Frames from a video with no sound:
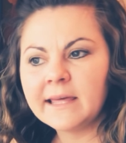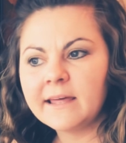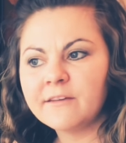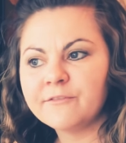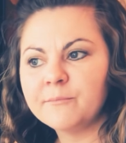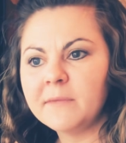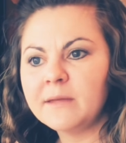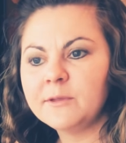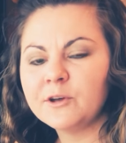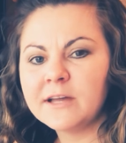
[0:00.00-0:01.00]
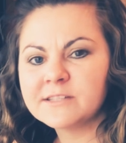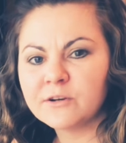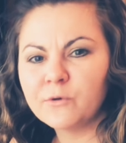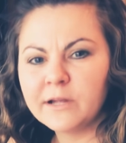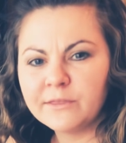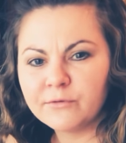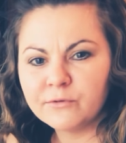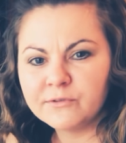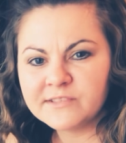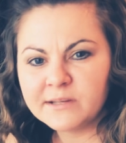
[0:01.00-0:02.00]
if maybe you guys are going
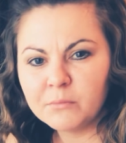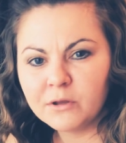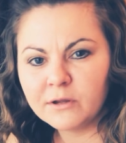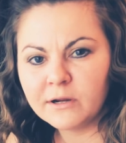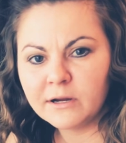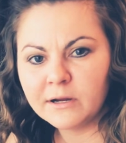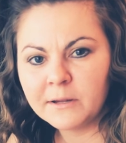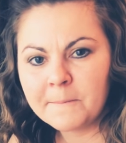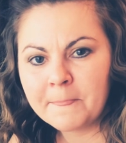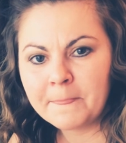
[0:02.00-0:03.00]
through similar